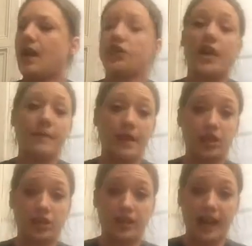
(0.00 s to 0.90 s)
trying to make
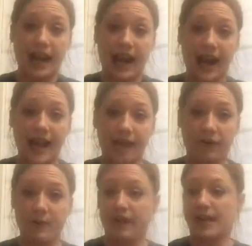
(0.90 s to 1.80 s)
sure that I had
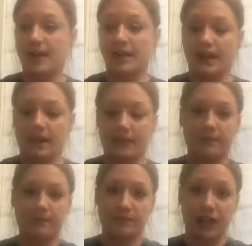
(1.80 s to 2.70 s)
everybody
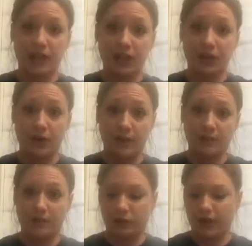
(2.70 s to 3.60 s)
included
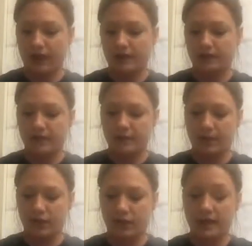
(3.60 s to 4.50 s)
before I did
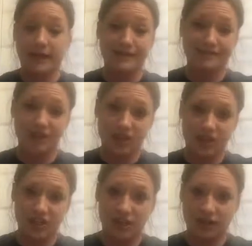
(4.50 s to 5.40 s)
my drawing, so I
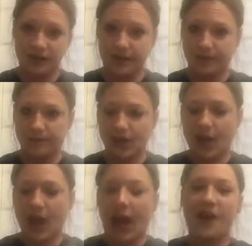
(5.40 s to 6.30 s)
just saw that.
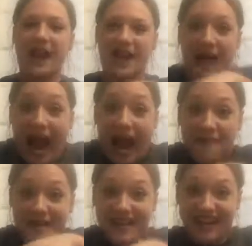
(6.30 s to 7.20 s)
Okay,
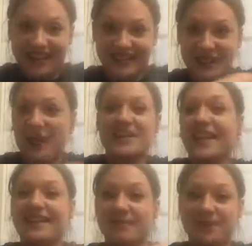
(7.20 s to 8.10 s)
I'm excited. Who's
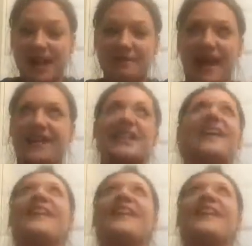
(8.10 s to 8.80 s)
getting some jam cash? Oh,